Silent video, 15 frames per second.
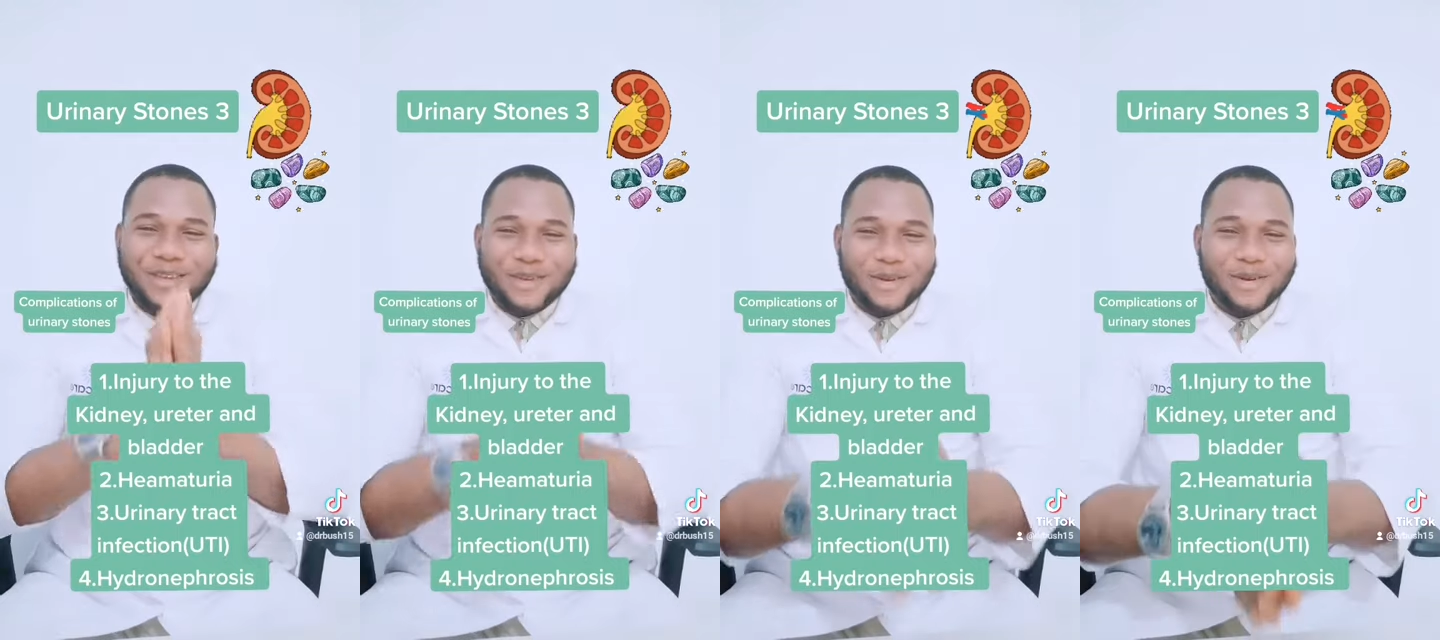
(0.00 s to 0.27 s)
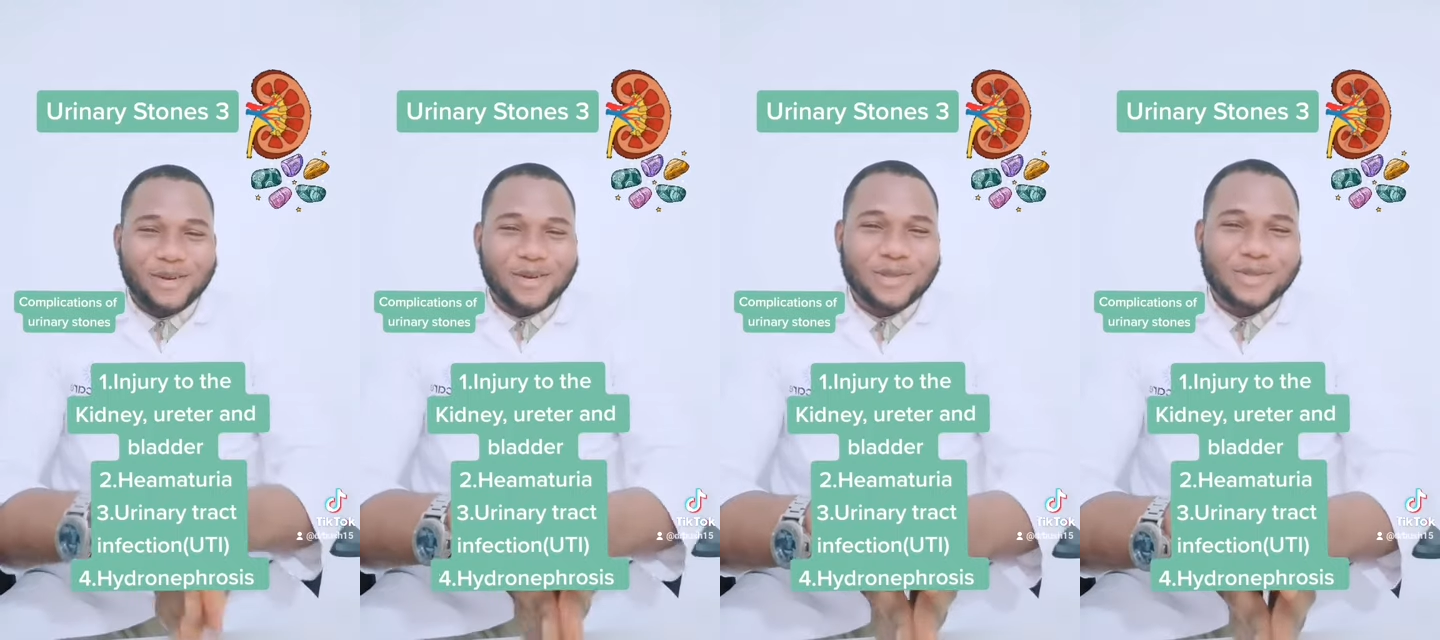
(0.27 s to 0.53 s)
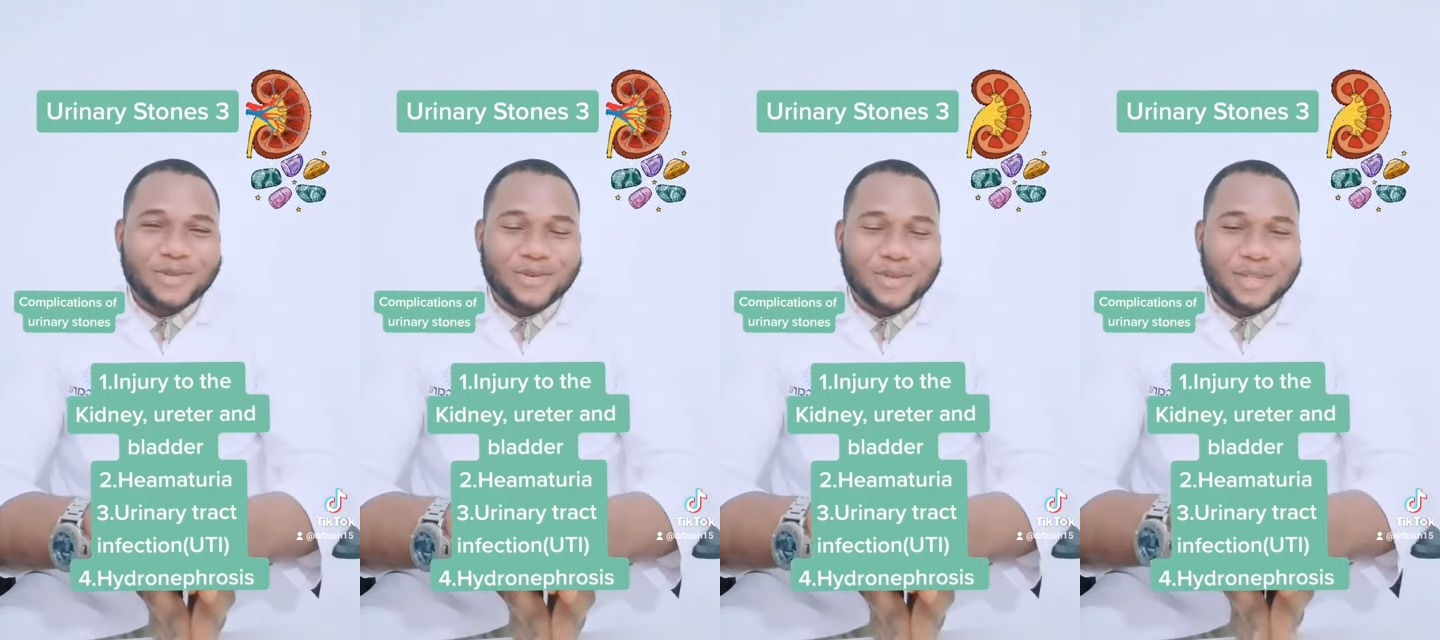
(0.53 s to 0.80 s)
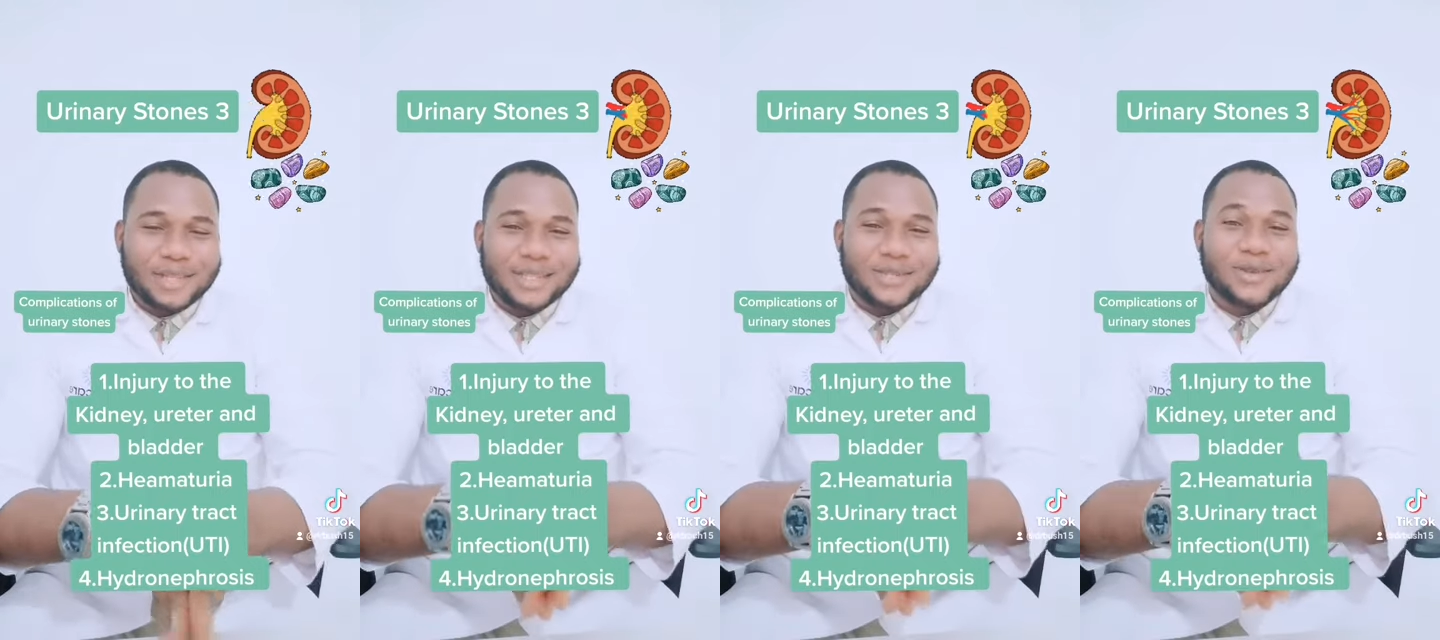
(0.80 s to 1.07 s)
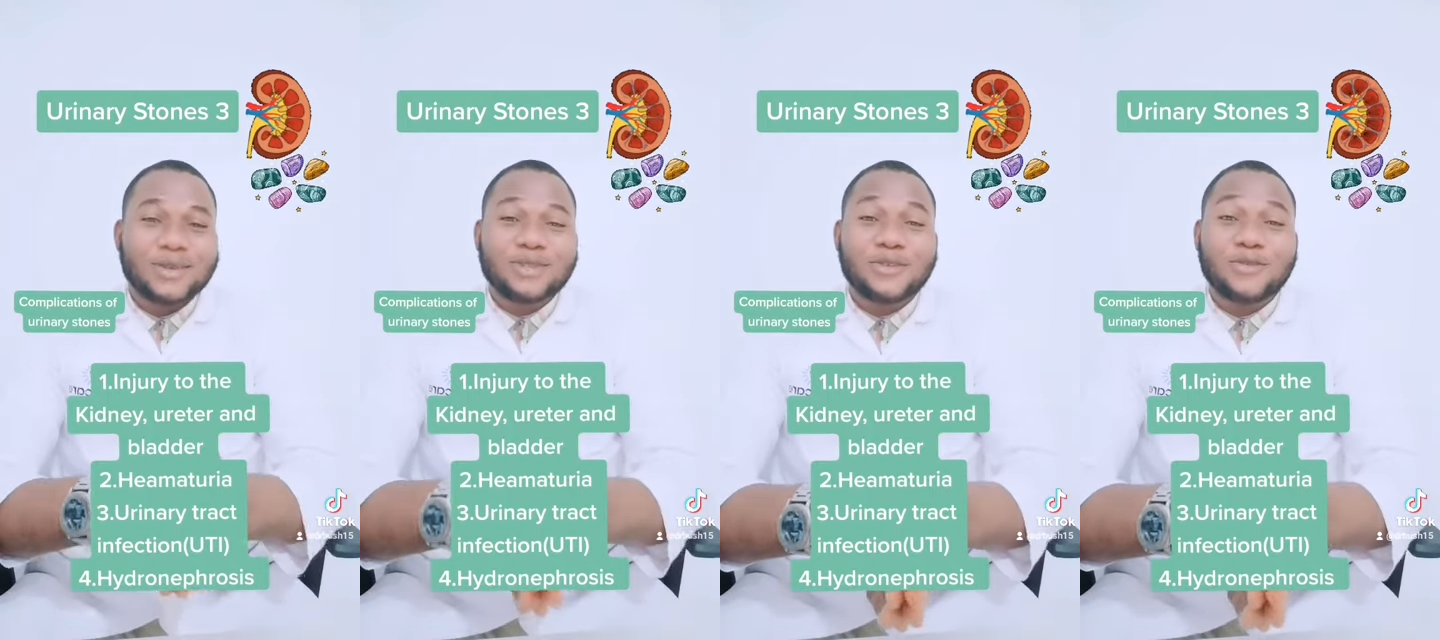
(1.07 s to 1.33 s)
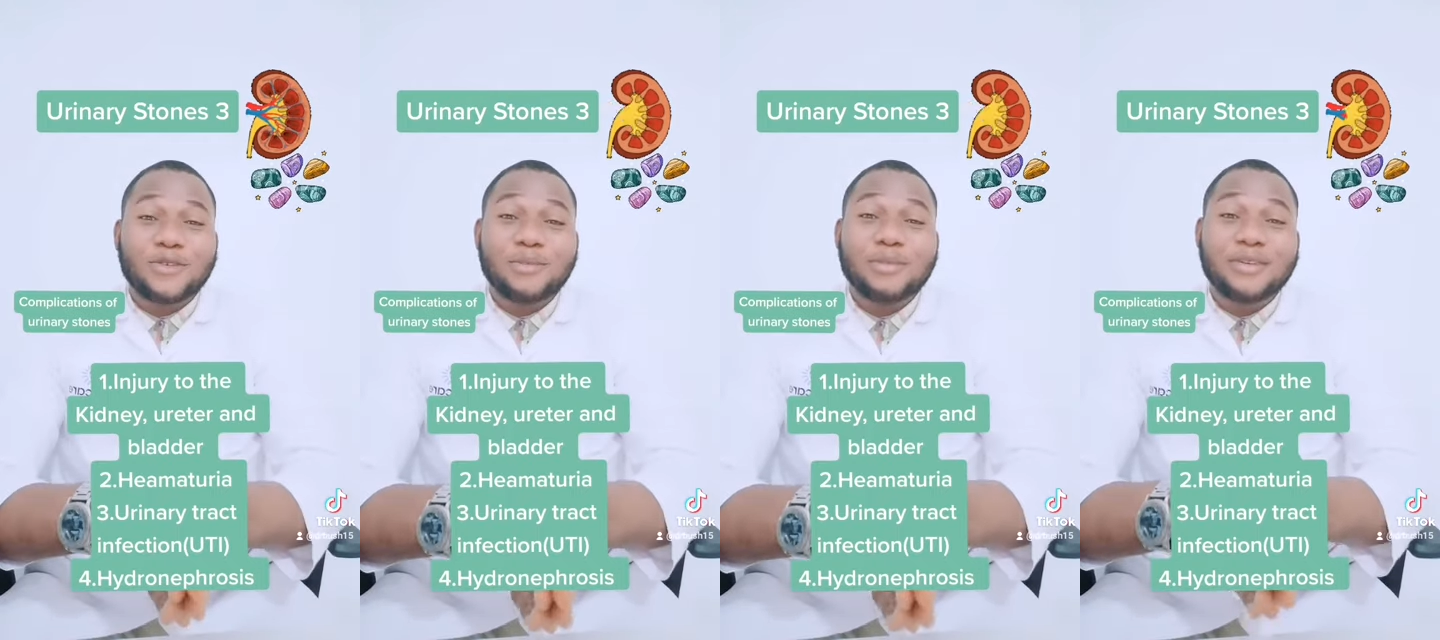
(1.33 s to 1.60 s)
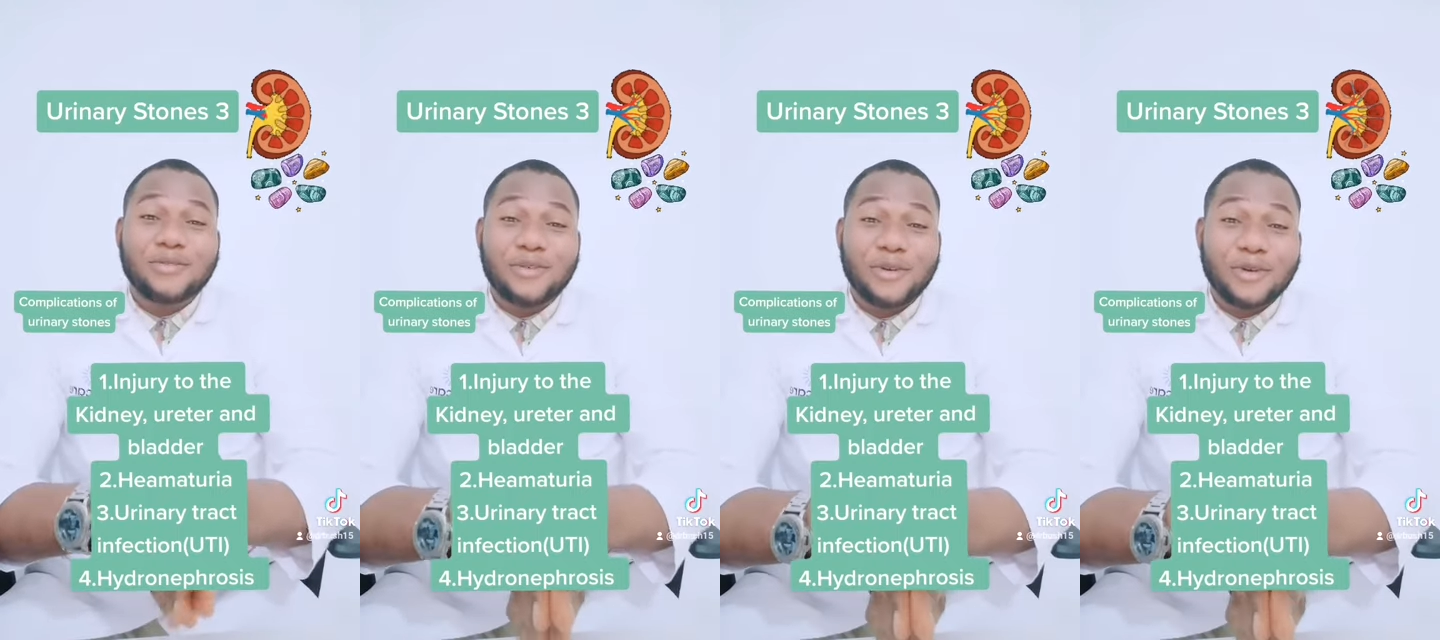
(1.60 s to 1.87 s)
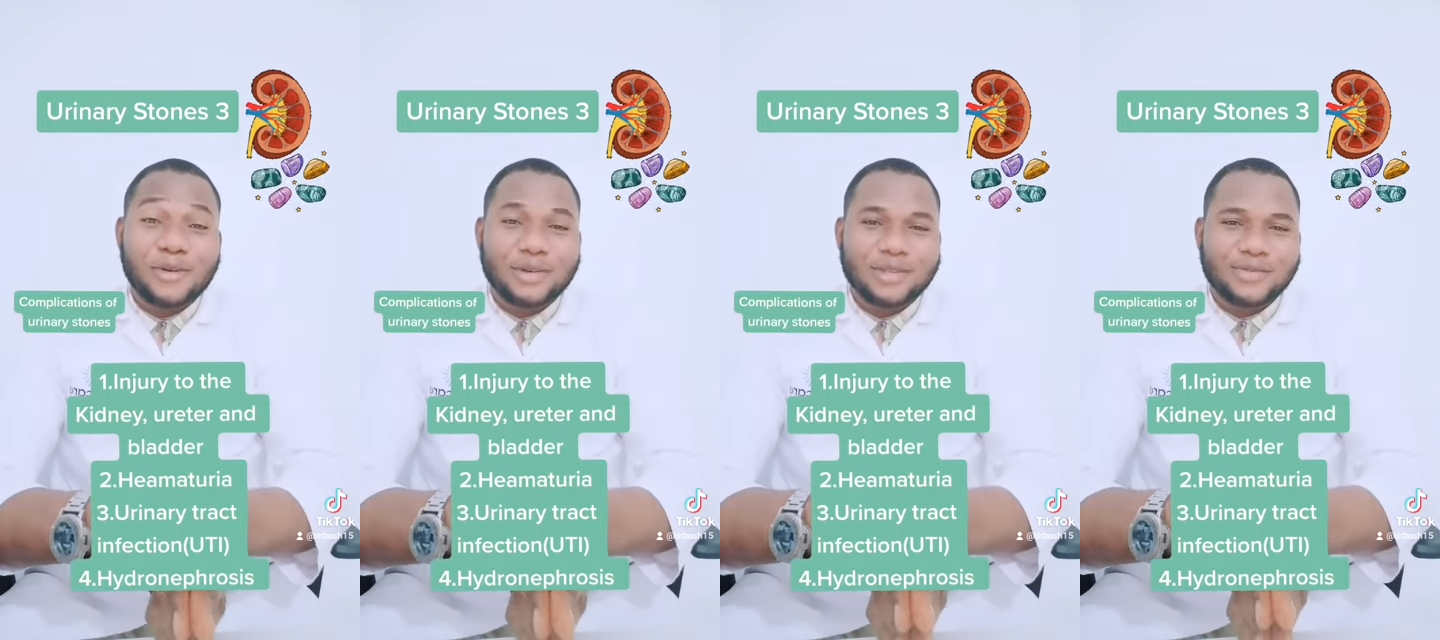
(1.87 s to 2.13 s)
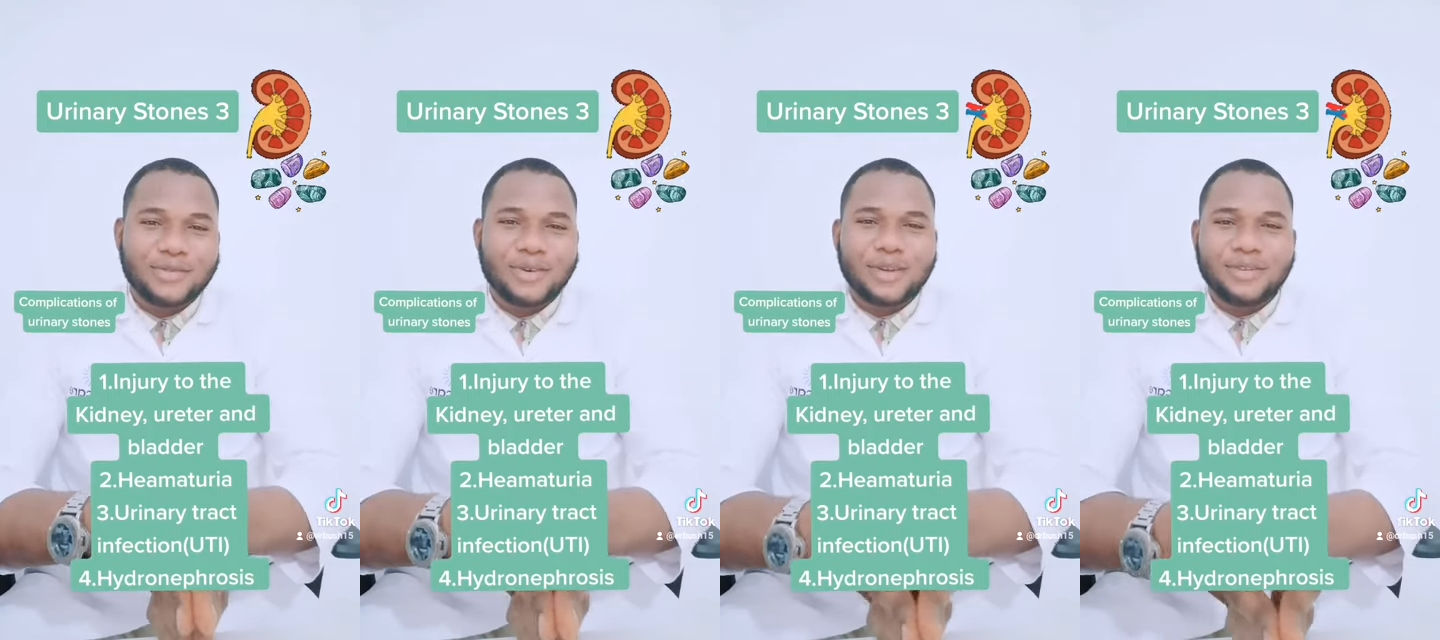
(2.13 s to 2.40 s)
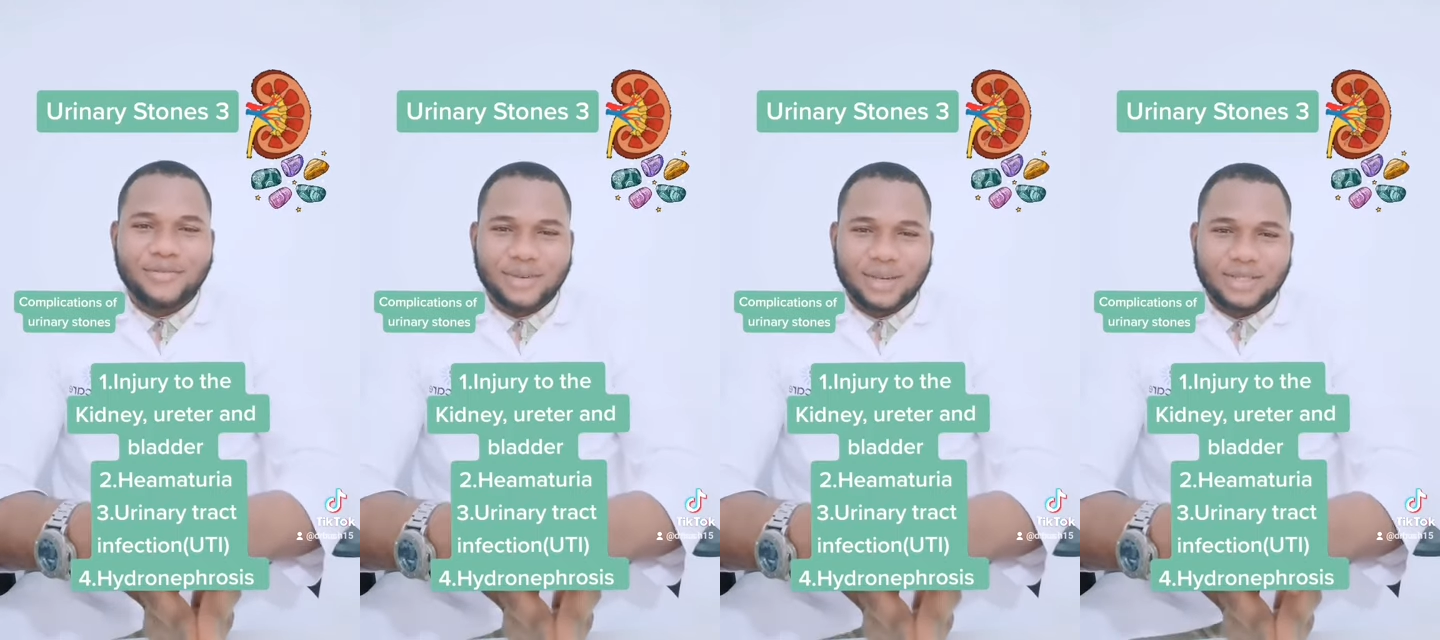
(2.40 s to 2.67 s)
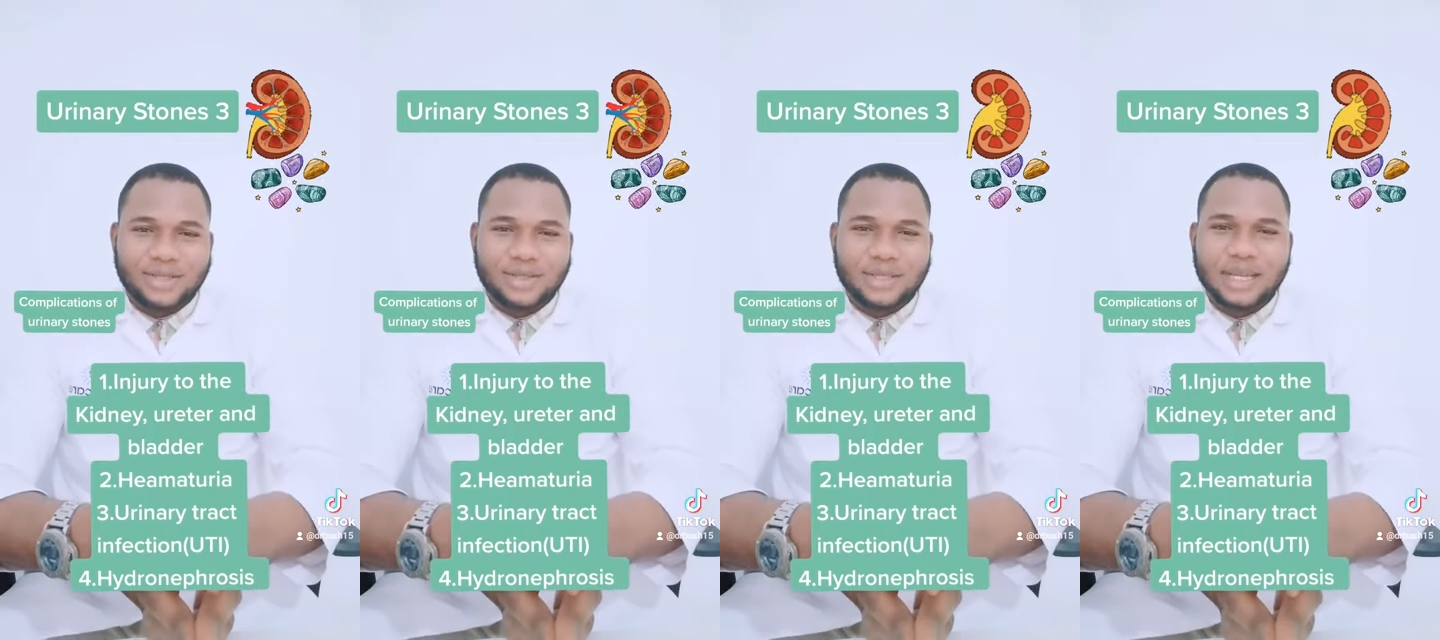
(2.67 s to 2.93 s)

it's going to form a focus for infection,